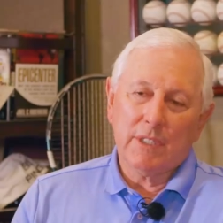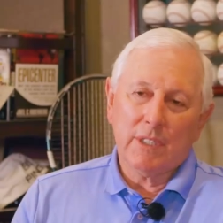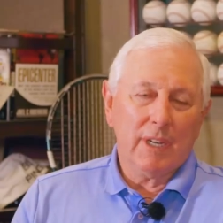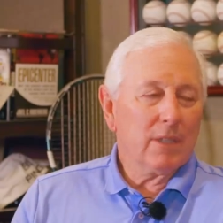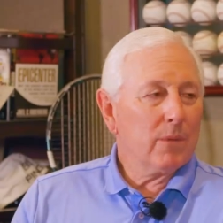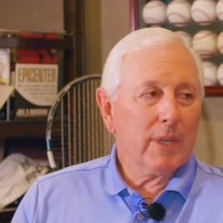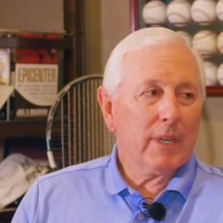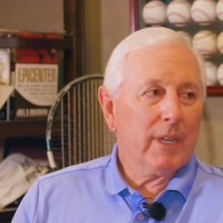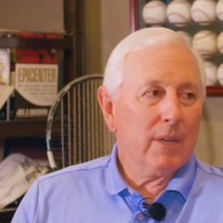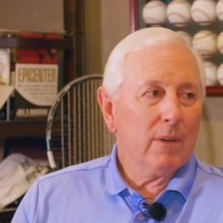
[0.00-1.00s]
this last week
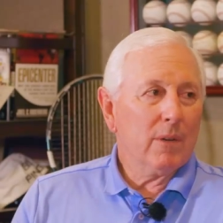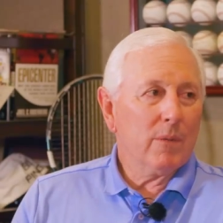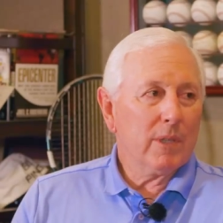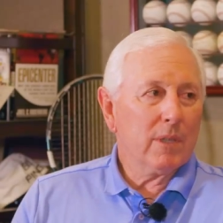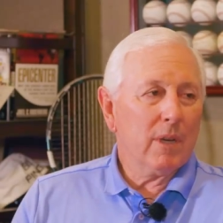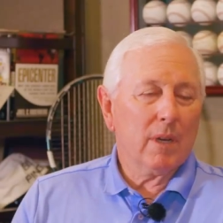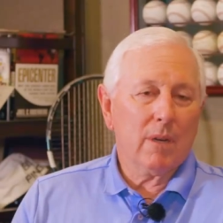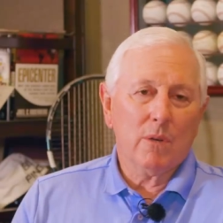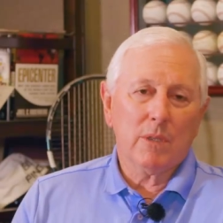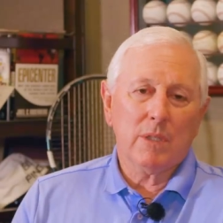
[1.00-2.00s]
at Kiawah, we saw a
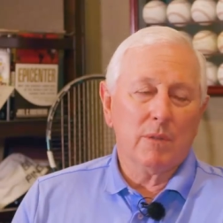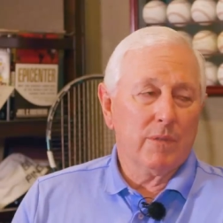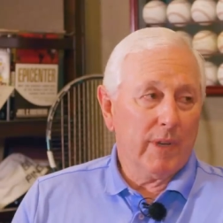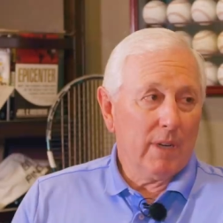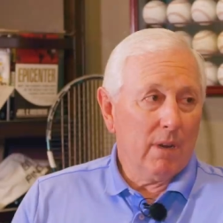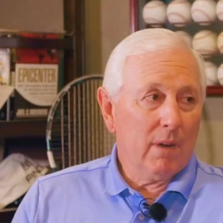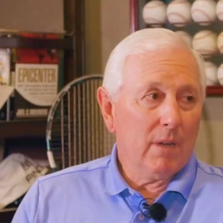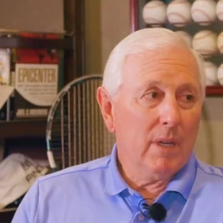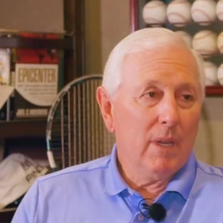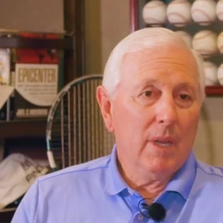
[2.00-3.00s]
course that was very
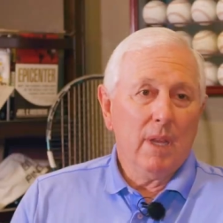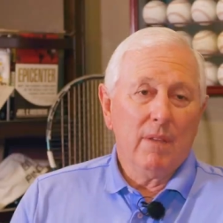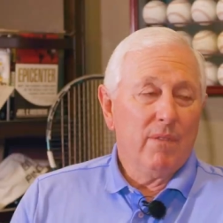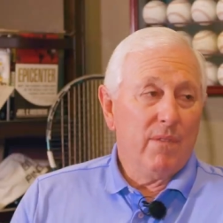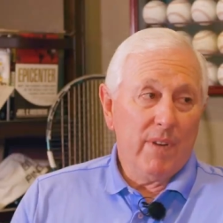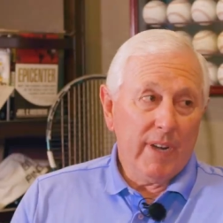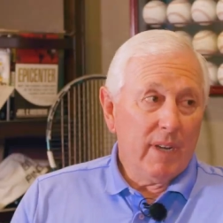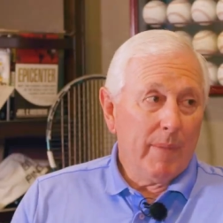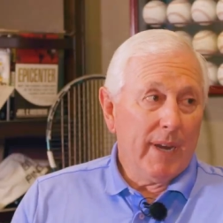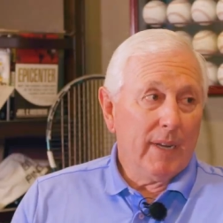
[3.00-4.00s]
long, yeah, very
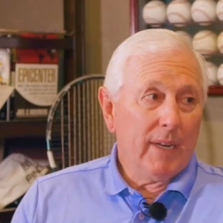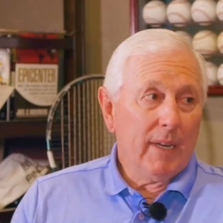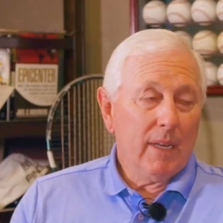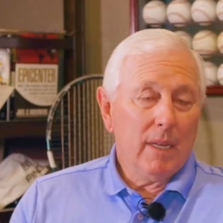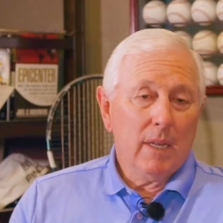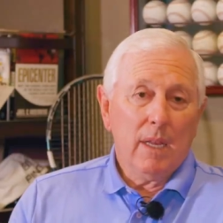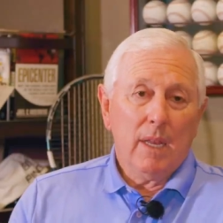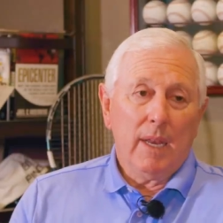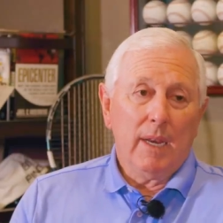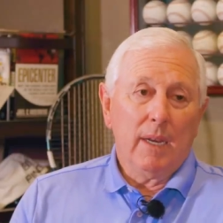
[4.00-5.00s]
demanding,
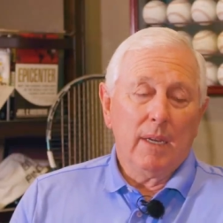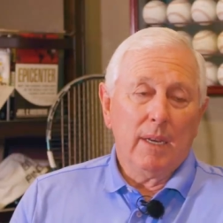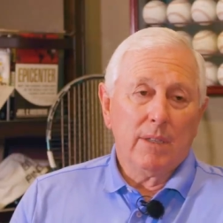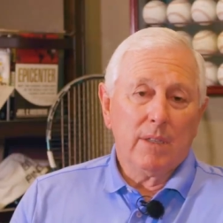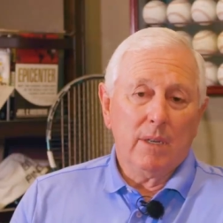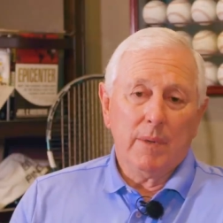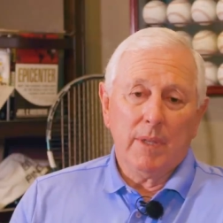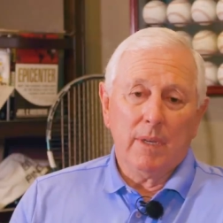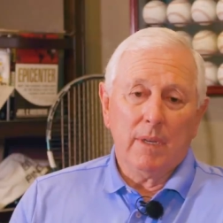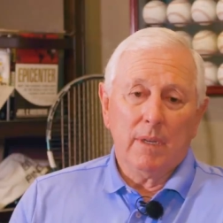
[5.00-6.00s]
and and some of
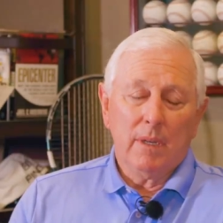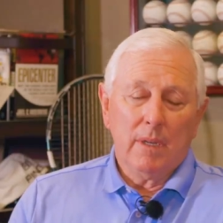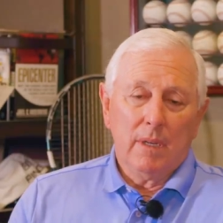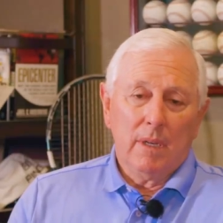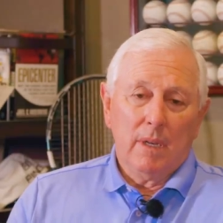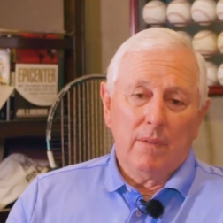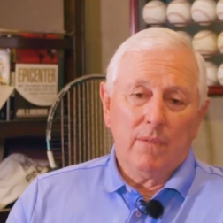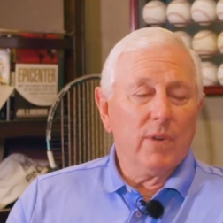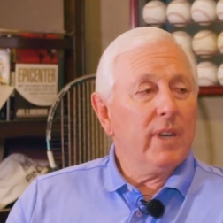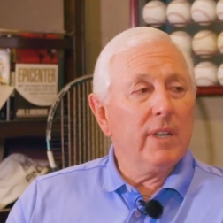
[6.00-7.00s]
the
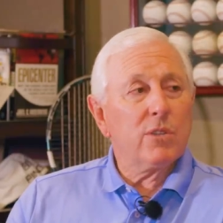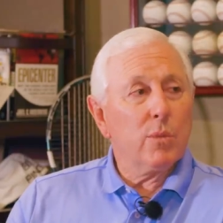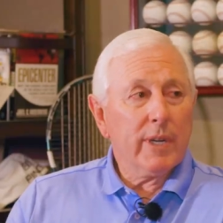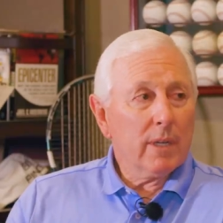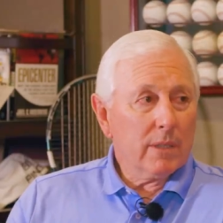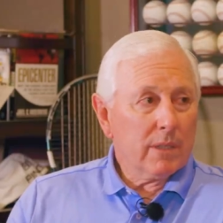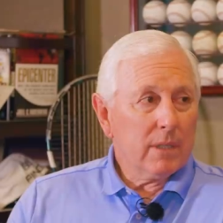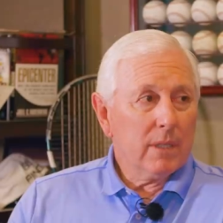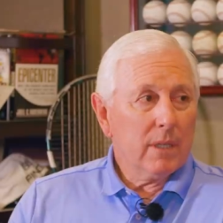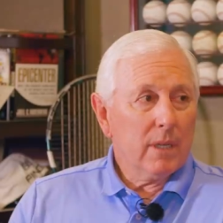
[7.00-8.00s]
free
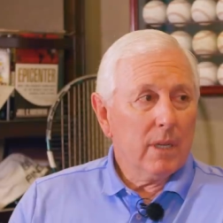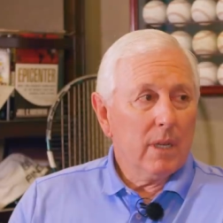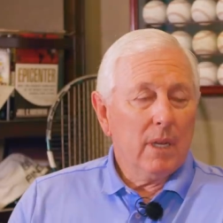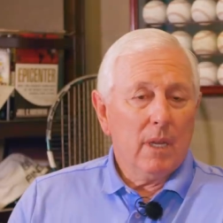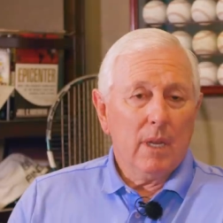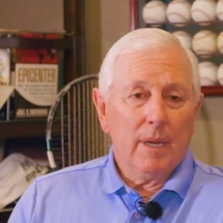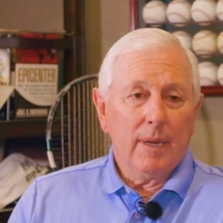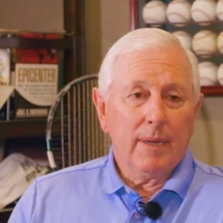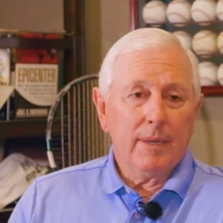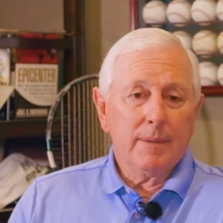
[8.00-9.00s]
swingers
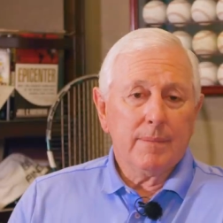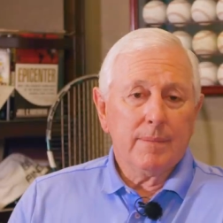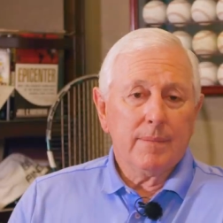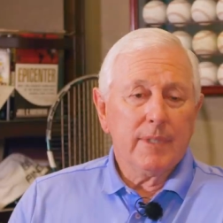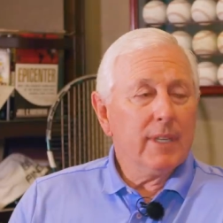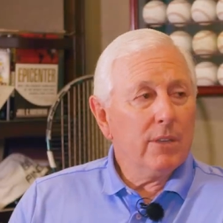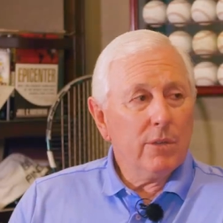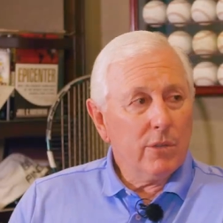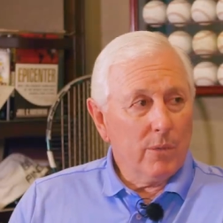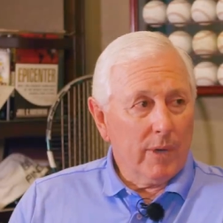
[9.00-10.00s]
um, didn't
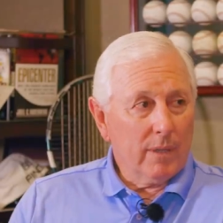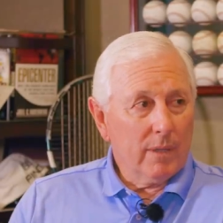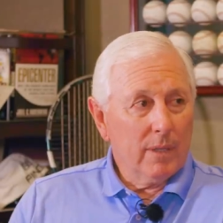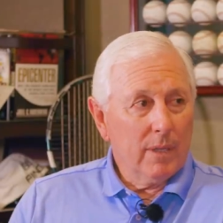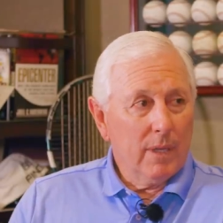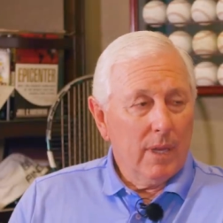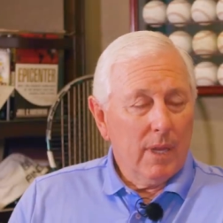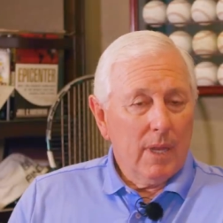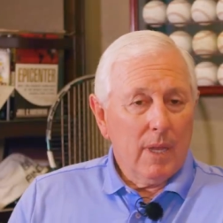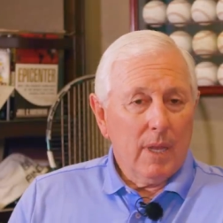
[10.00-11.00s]
do too well. Mm
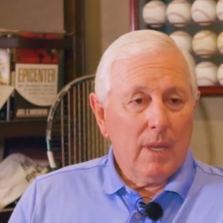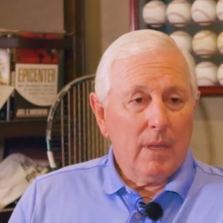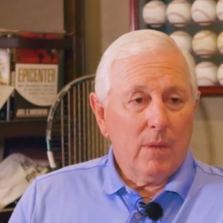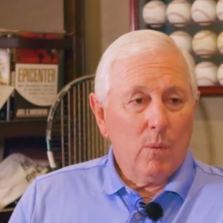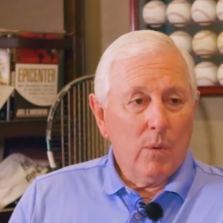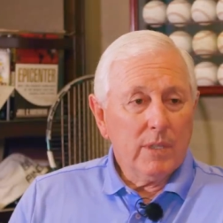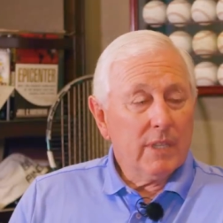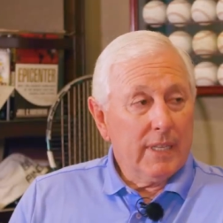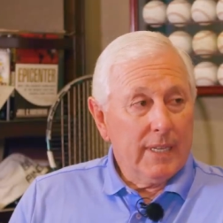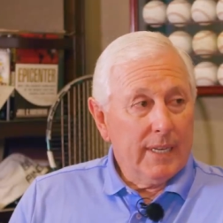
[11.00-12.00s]
-hmm. uh, the
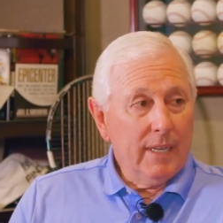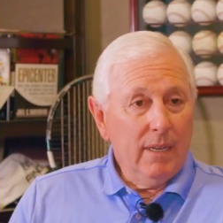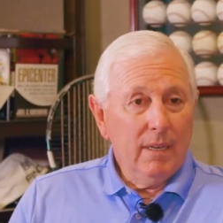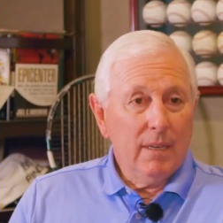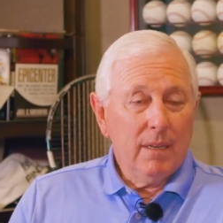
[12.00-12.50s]
ones that did